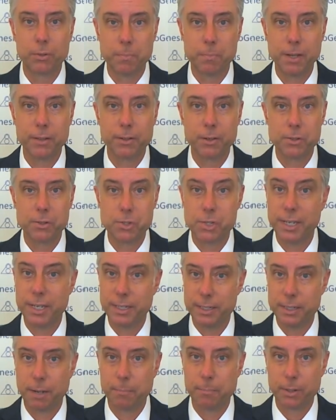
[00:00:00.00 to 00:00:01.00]
mother seed
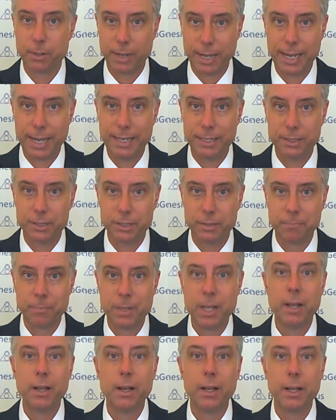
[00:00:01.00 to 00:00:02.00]
number 8
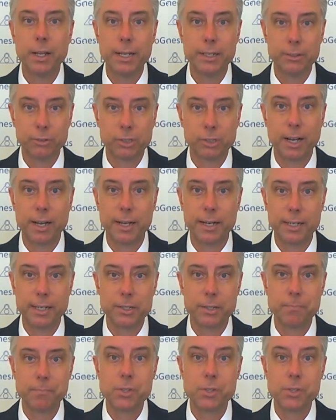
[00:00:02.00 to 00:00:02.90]
inside it.